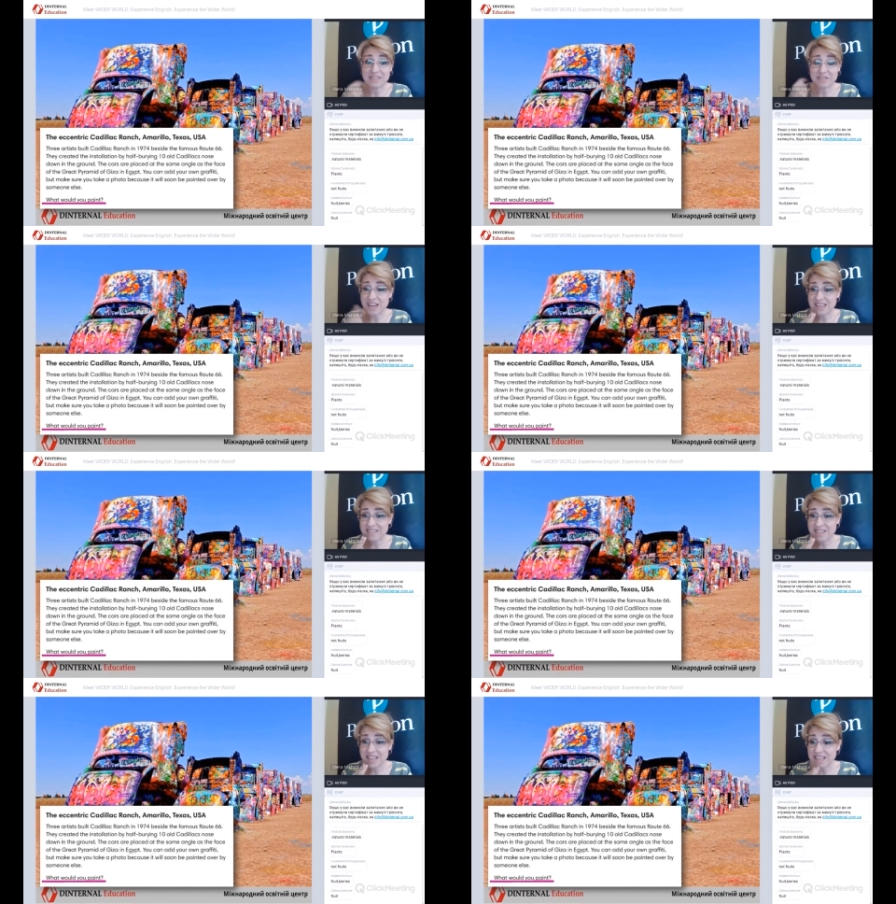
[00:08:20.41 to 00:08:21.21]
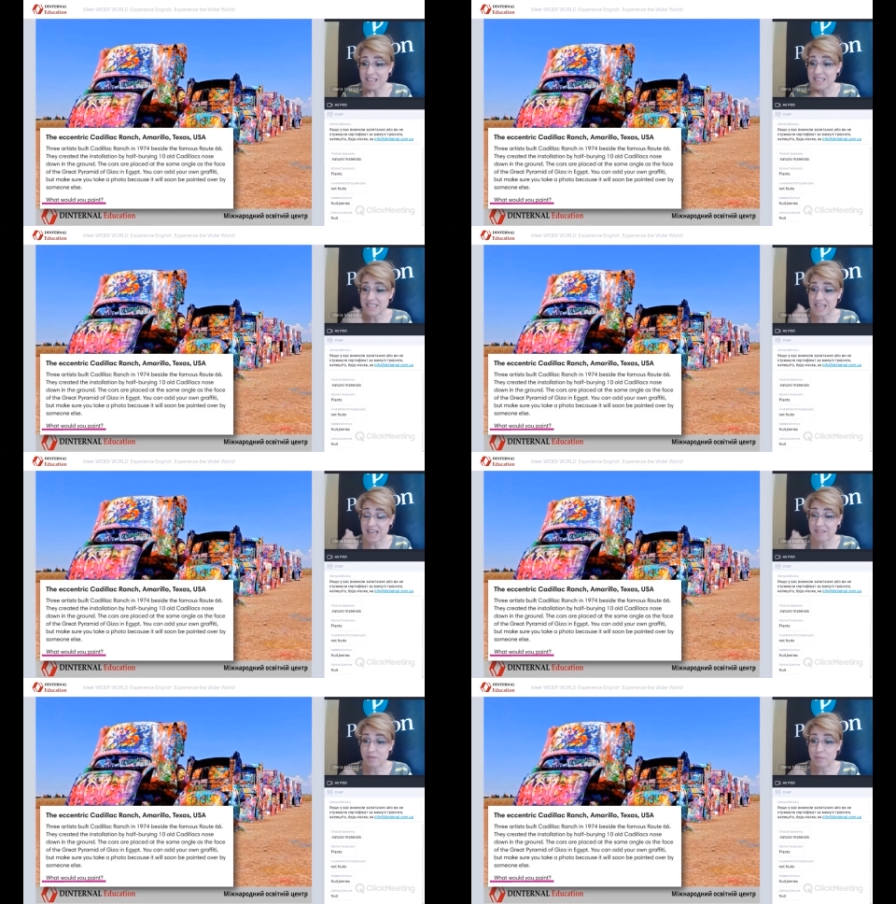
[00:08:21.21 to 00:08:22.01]
The funny thing is
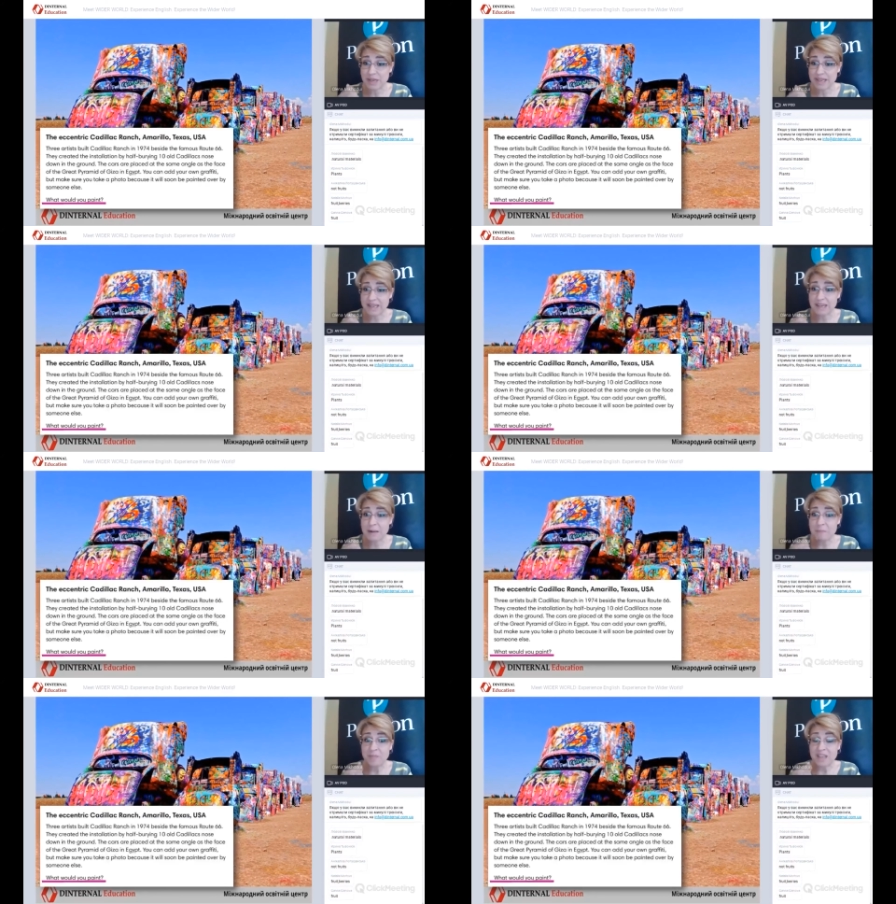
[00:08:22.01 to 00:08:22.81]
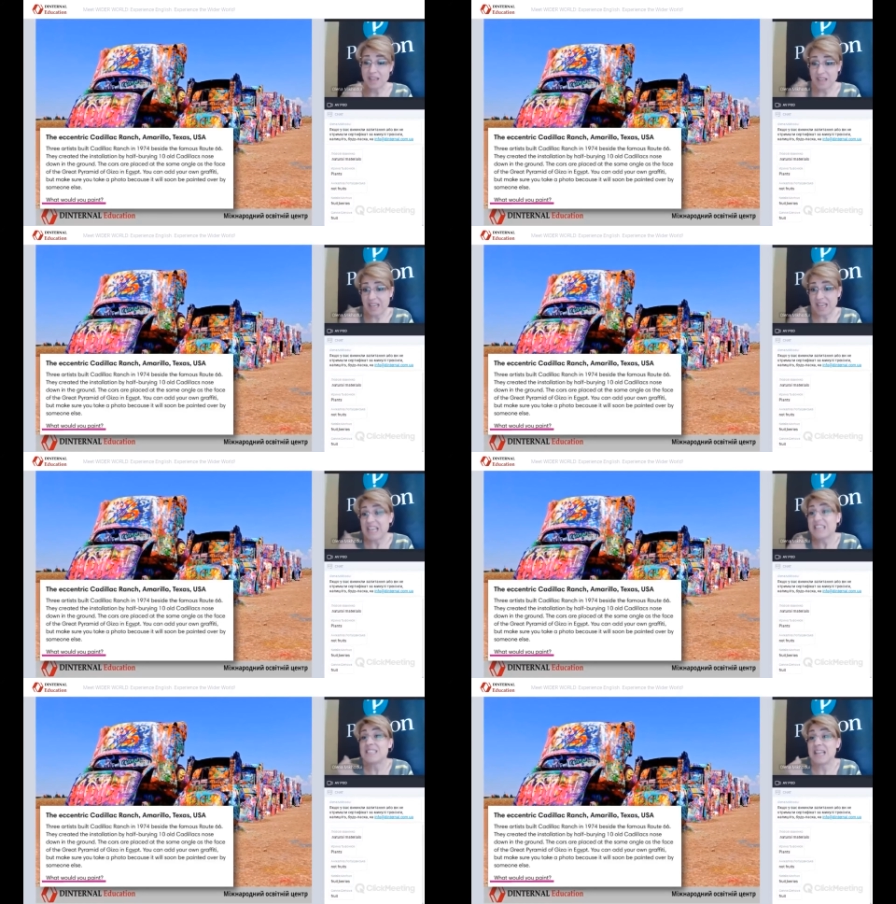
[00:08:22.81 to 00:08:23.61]
everybody
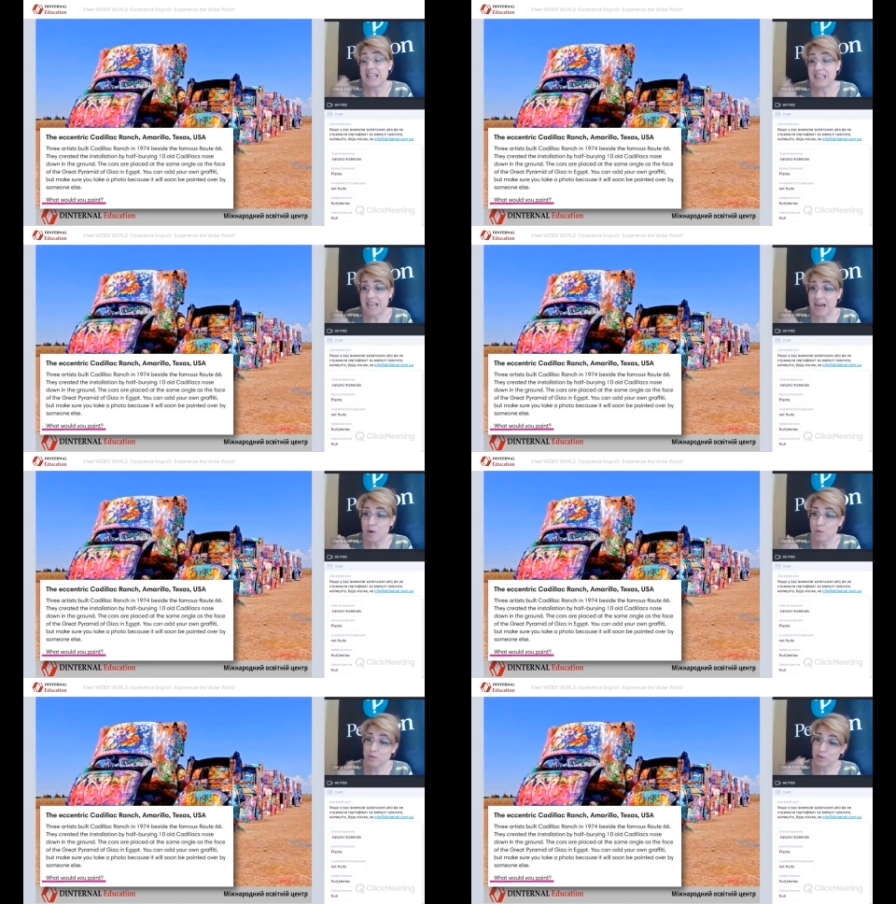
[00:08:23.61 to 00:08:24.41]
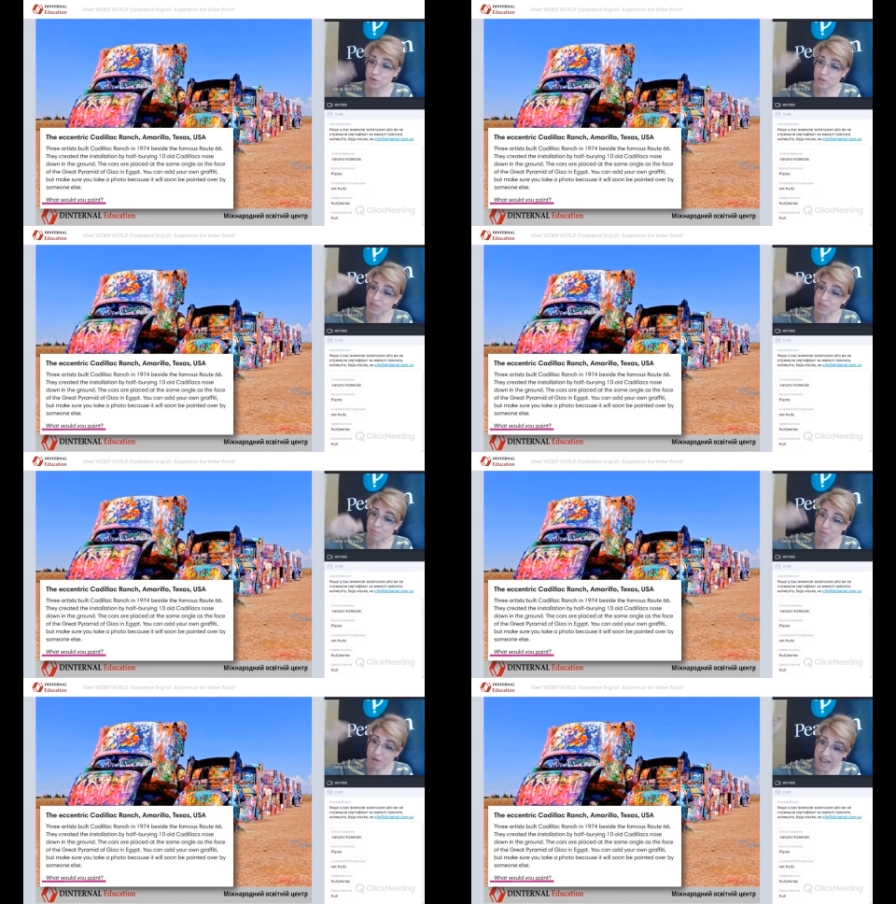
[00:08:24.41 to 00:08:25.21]
is allowed to
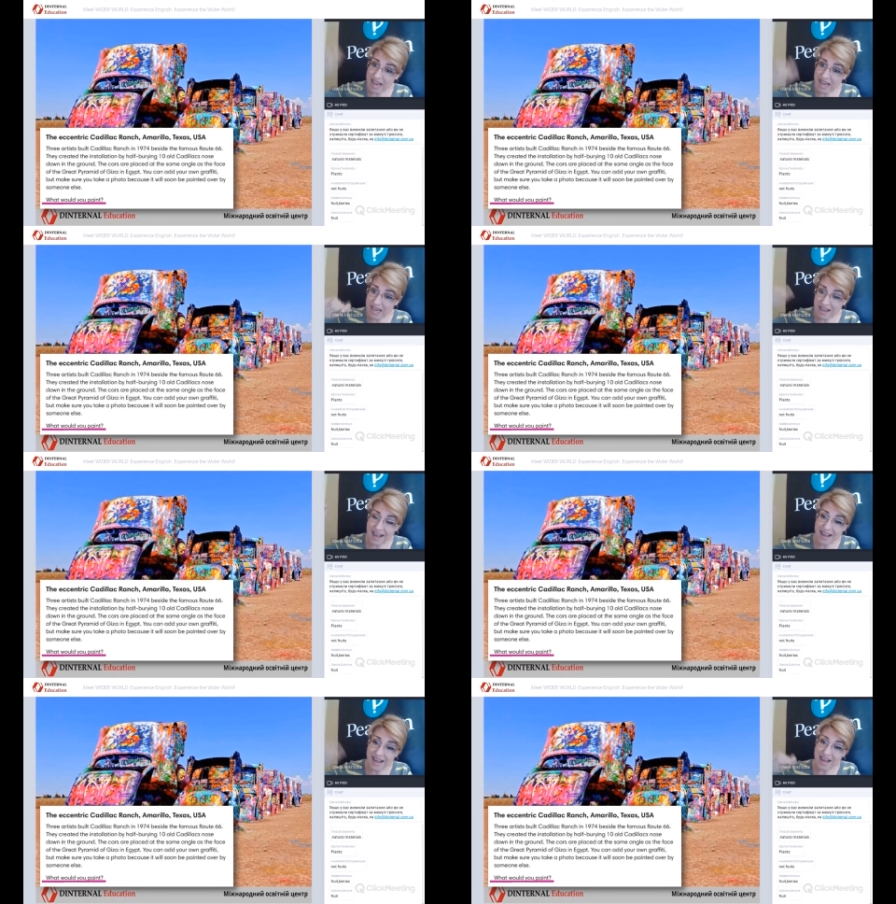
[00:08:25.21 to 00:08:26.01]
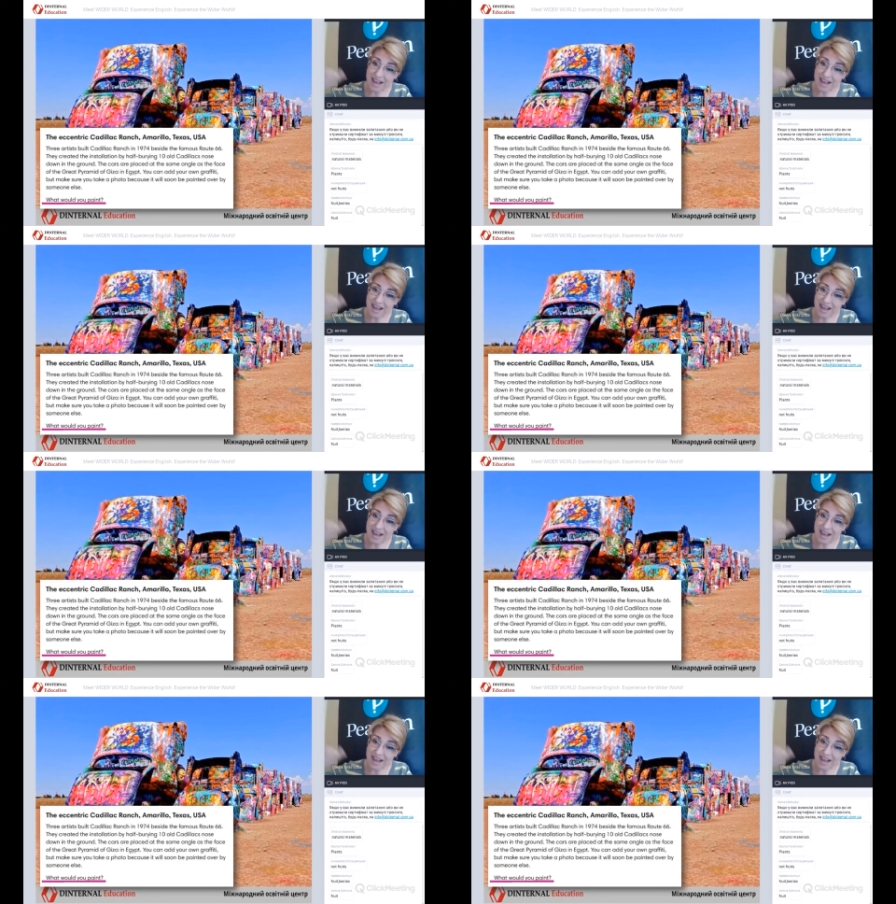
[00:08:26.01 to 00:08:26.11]
spray